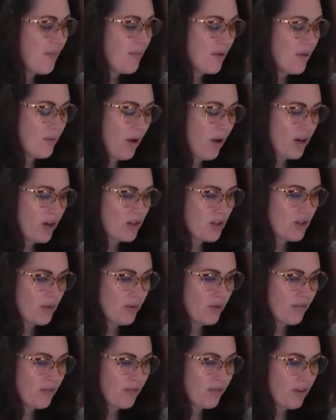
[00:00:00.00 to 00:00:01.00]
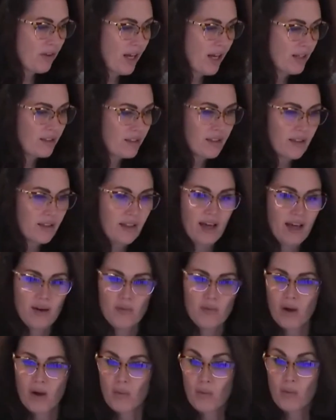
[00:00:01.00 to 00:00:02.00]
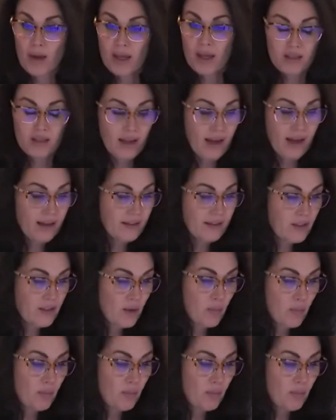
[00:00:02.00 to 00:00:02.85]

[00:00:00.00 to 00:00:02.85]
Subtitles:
The record should reflect that when we last